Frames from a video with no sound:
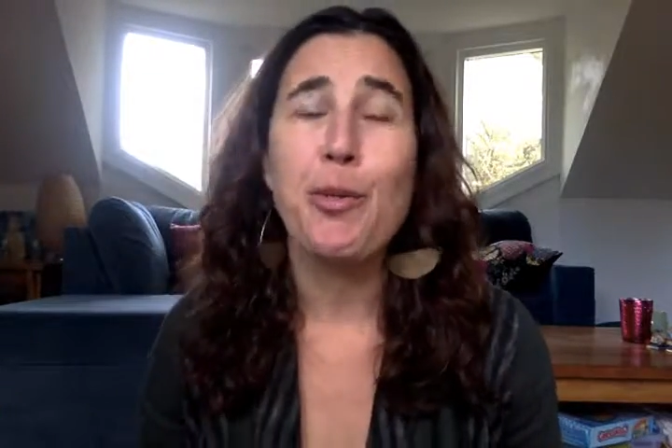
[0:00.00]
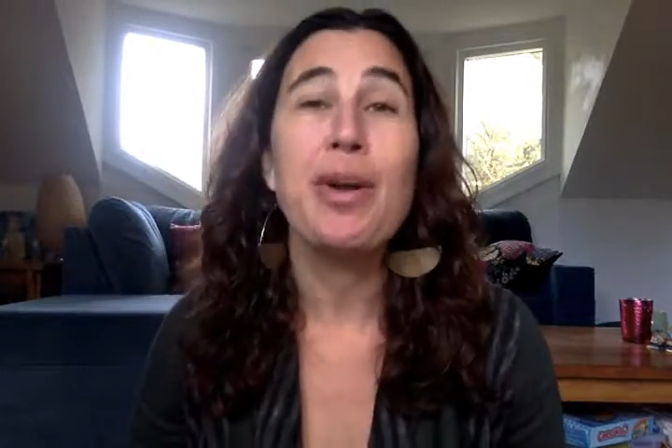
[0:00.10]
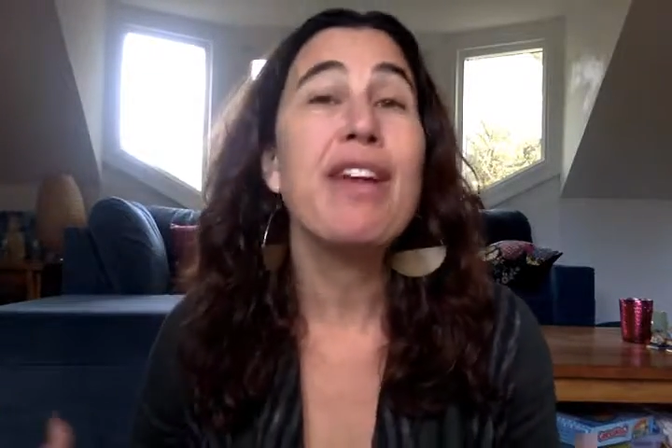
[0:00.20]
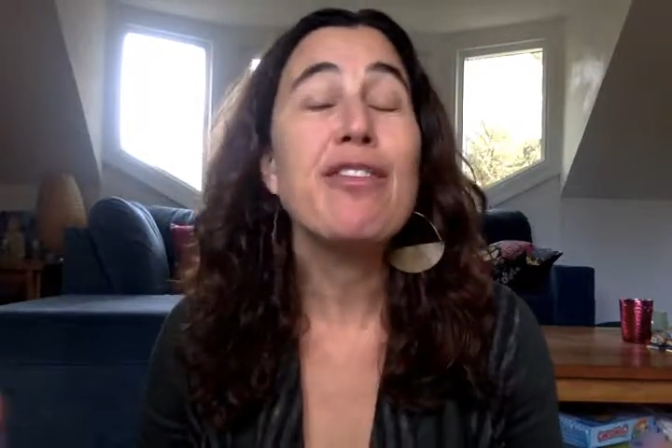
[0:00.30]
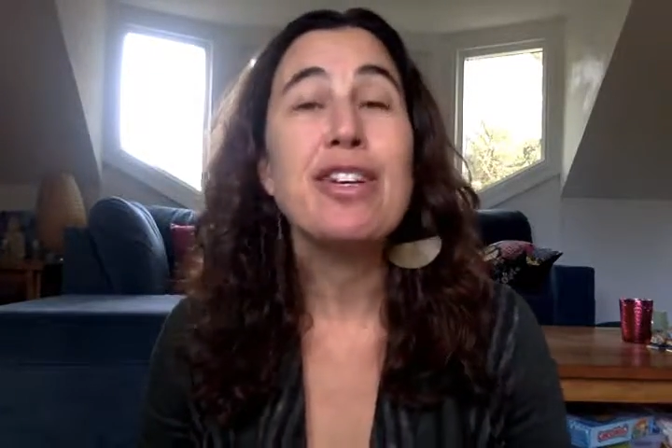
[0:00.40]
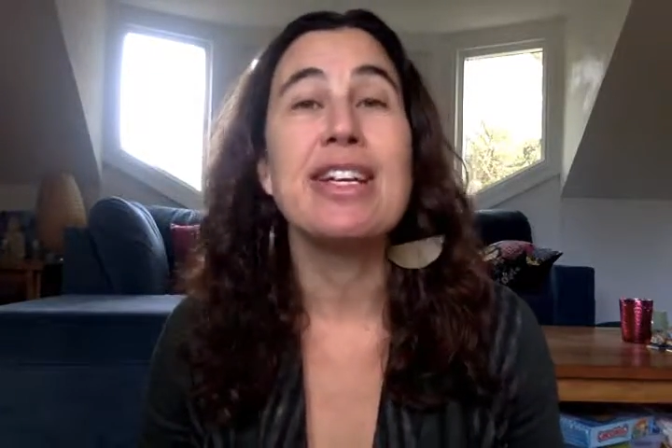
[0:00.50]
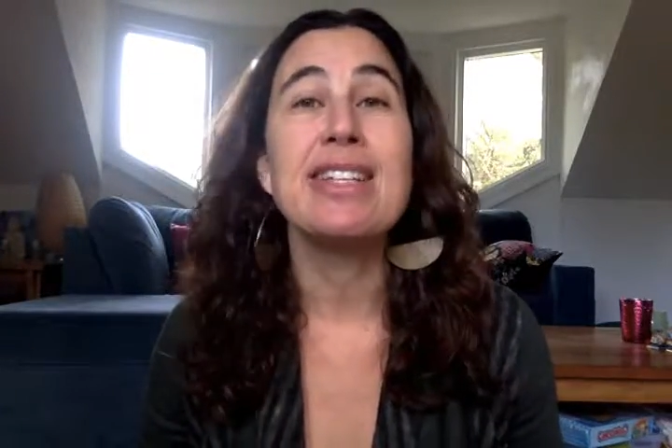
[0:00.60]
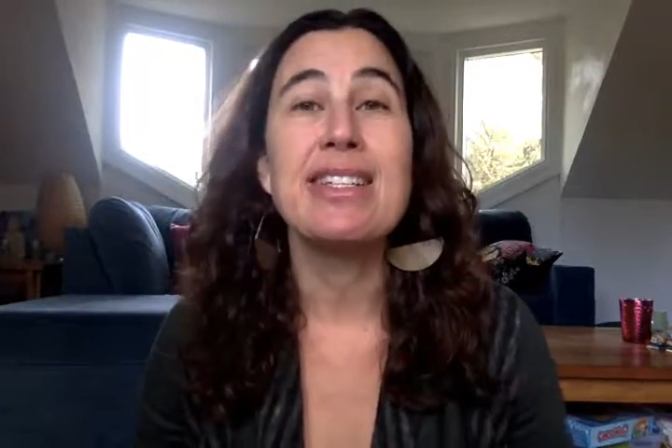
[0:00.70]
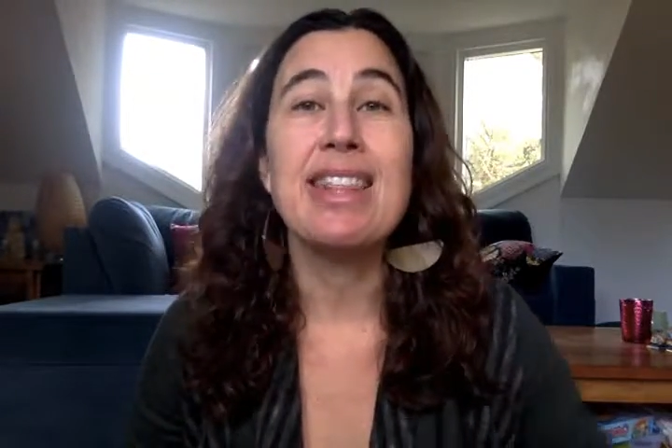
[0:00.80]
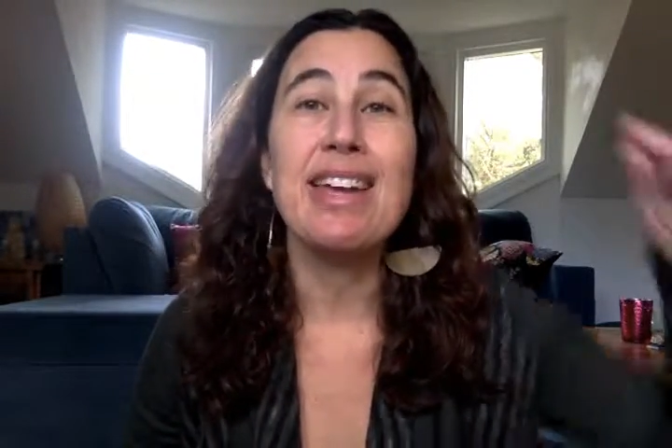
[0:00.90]
whatever it
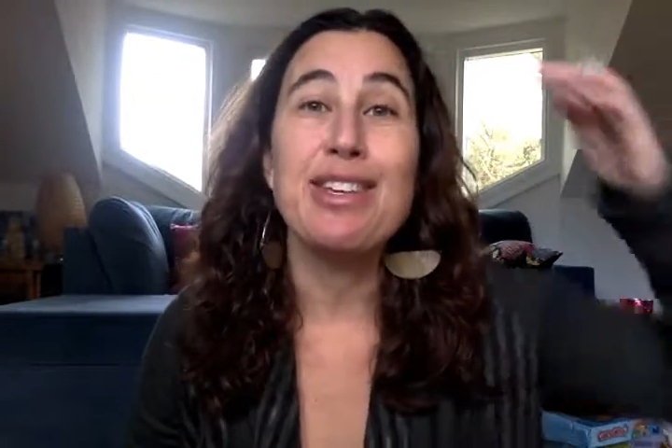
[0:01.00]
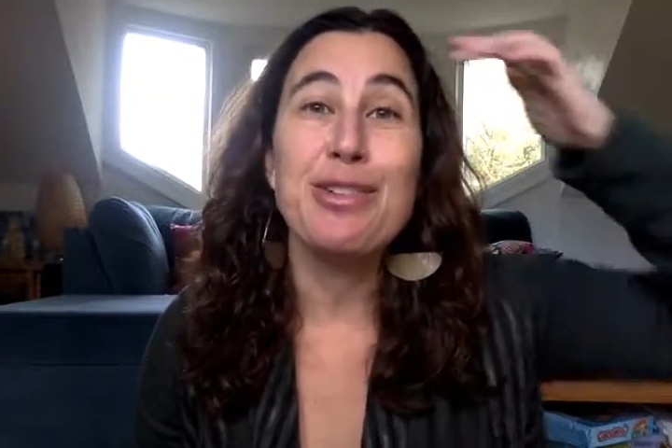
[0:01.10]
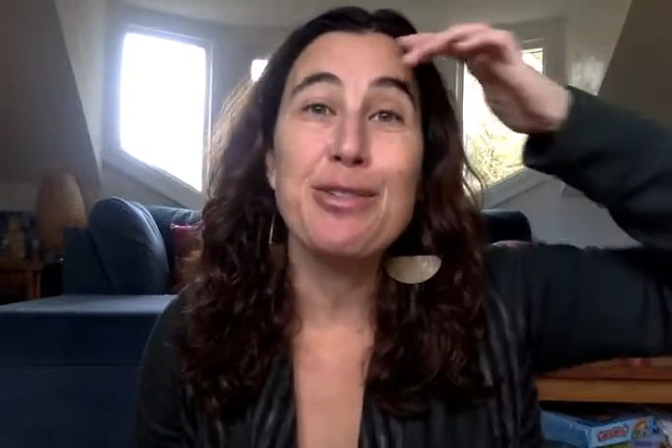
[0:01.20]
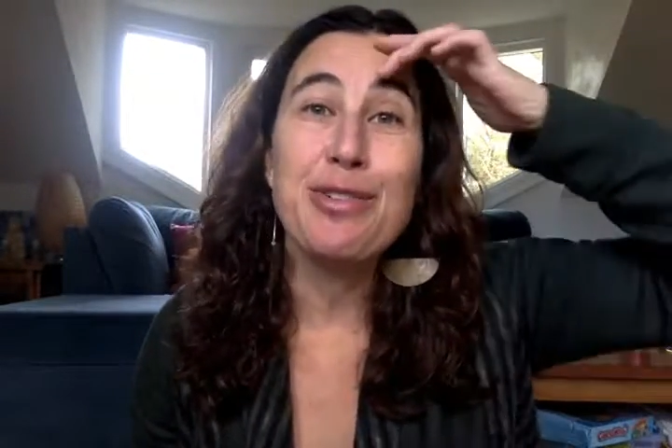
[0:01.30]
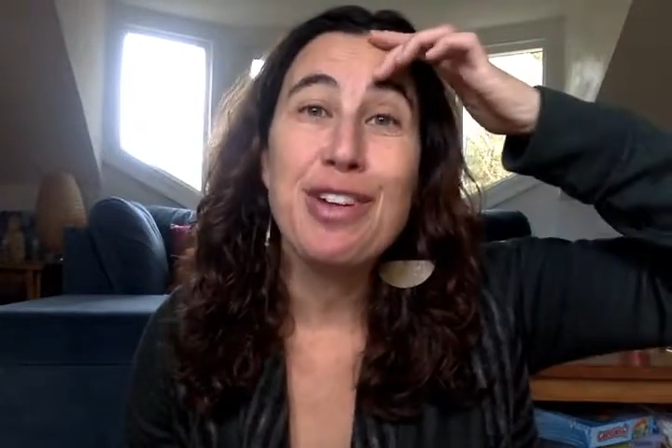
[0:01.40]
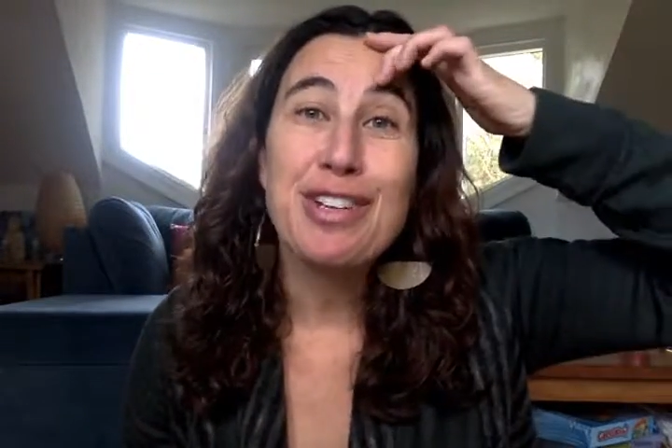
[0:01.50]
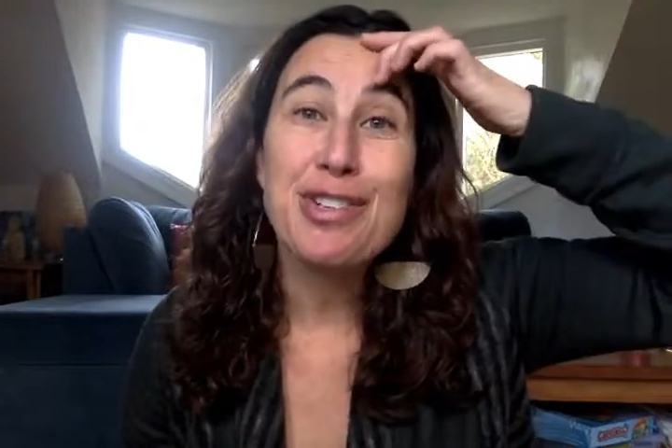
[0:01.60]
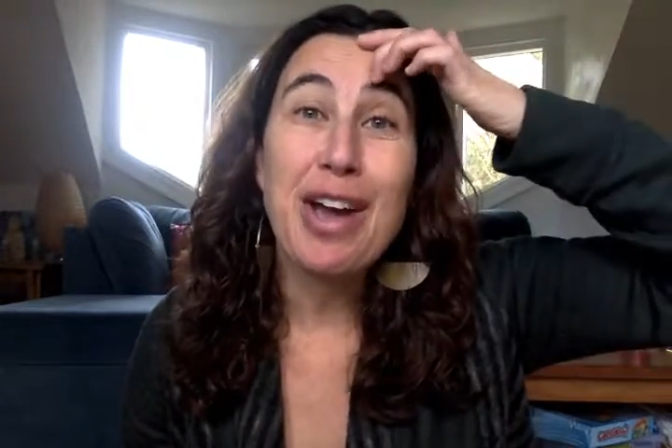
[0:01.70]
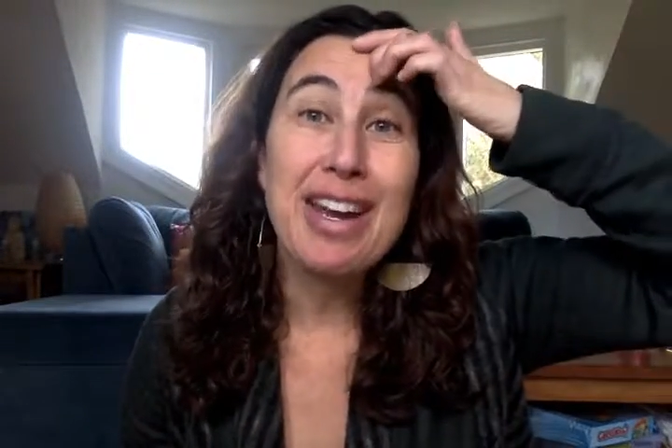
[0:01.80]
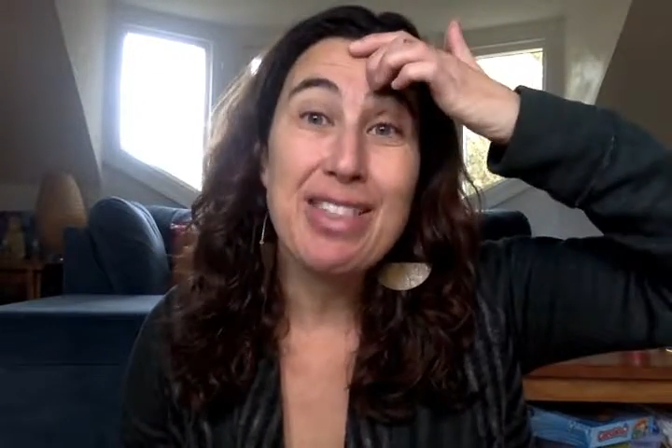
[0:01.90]
is that you've
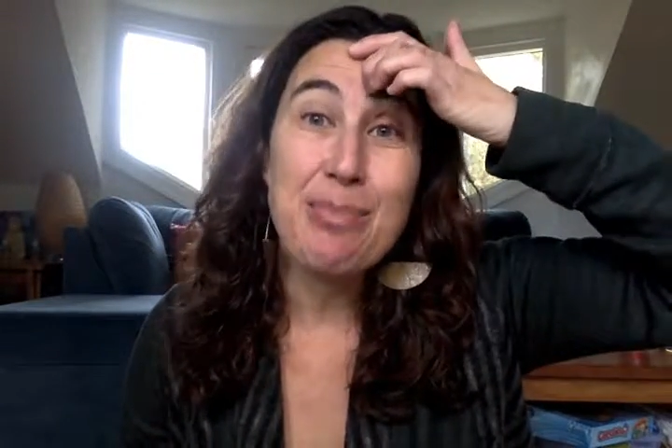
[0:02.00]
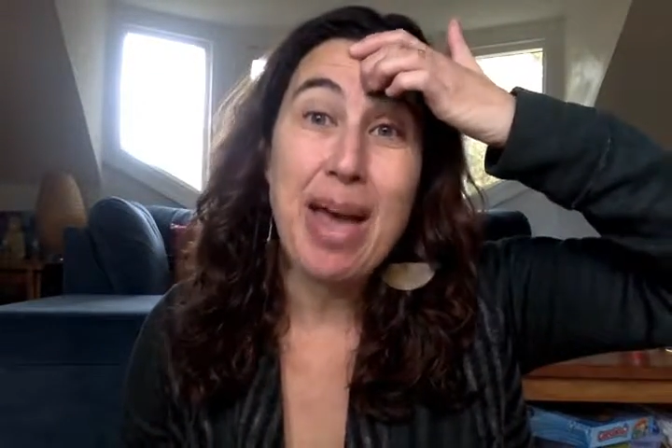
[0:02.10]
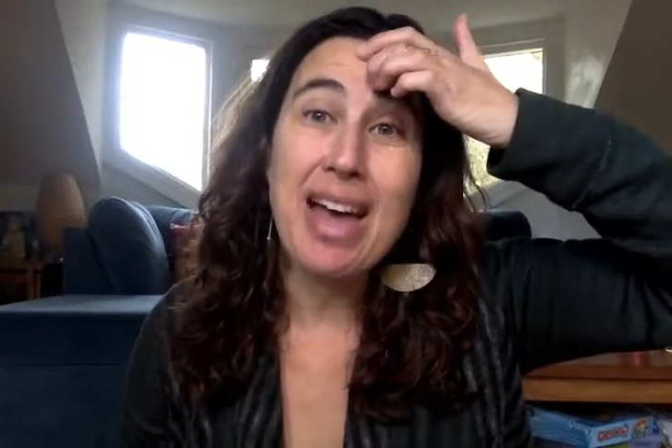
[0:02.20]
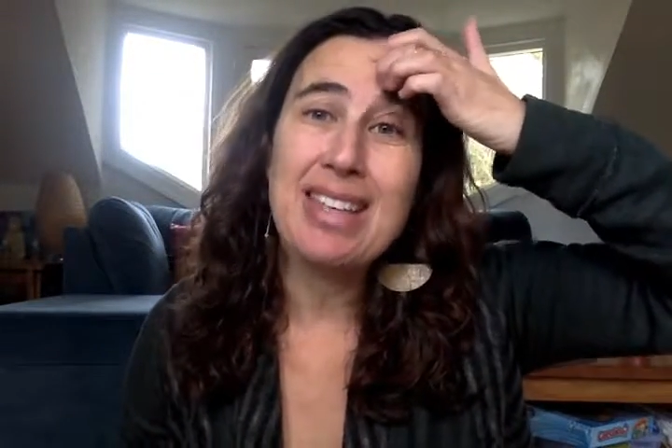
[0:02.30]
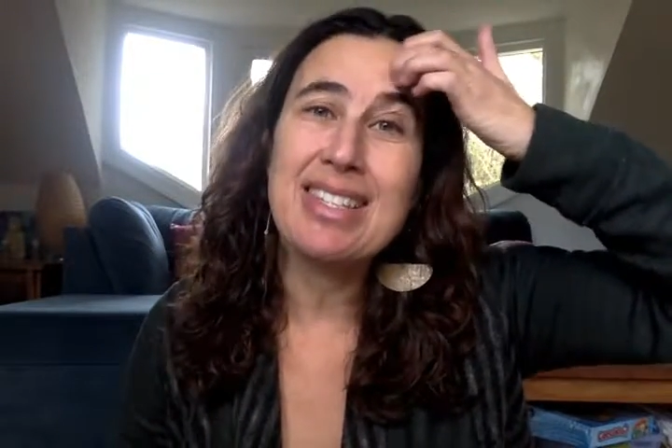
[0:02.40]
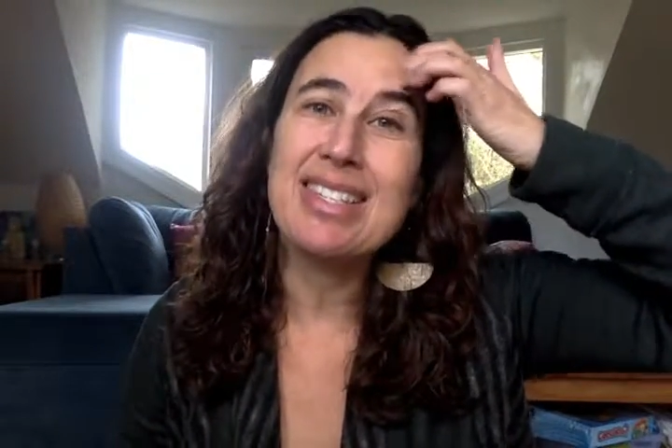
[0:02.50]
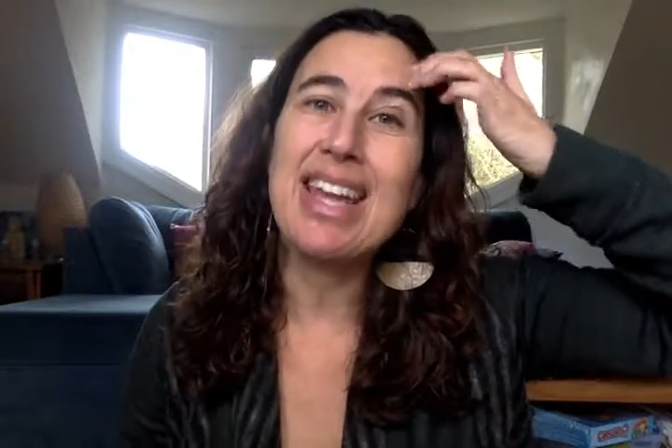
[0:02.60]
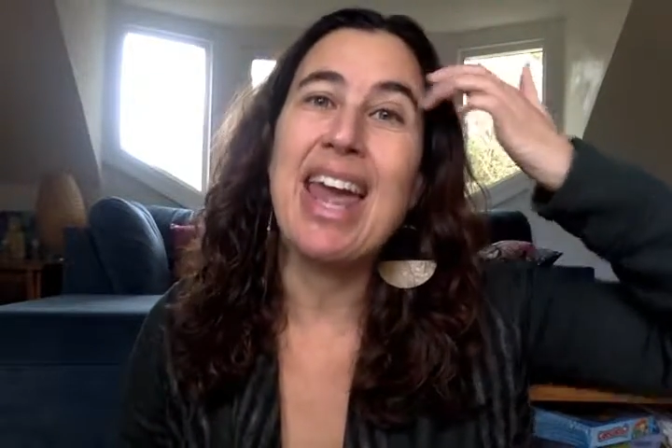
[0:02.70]
tried in the past.